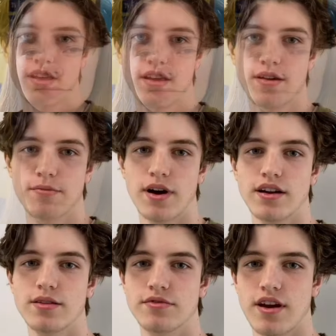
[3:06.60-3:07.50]
My
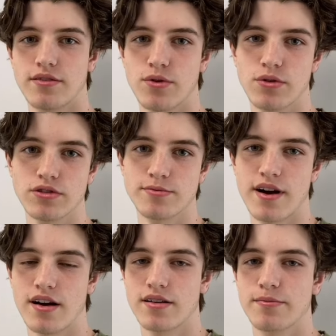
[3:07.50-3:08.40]
name is Zach
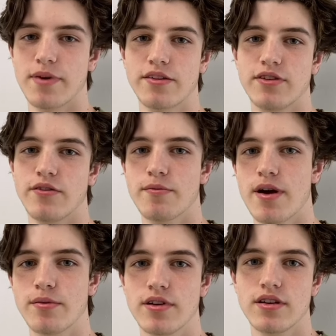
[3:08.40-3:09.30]
Vogelsmeyer. My favorite
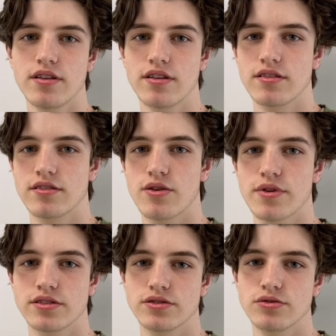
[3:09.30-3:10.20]
memory is
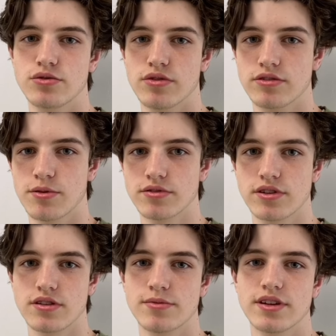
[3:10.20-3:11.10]
going to Quiz Bowl
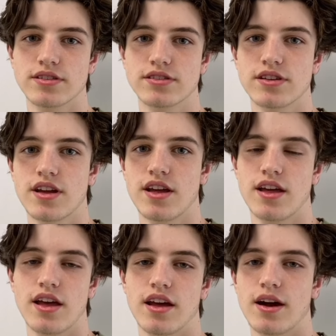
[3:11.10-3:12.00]
tournaments,
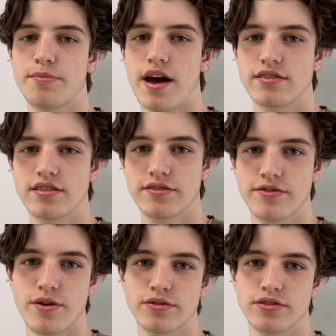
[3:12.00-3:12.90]
and I'm passing the
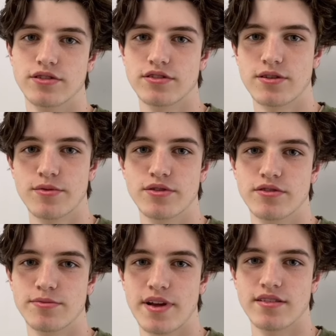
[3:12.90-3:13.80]
phone to someone who
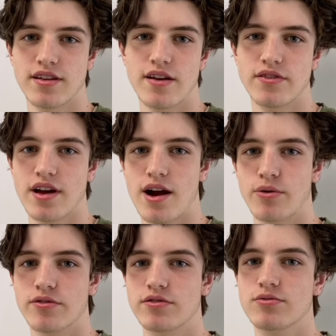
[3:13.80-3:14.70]
spends every
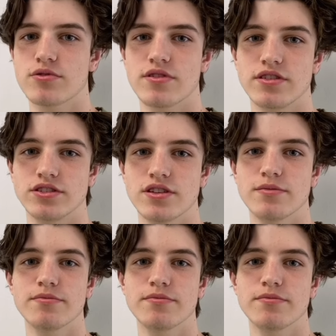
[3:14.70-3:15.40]
hour of school in the gym.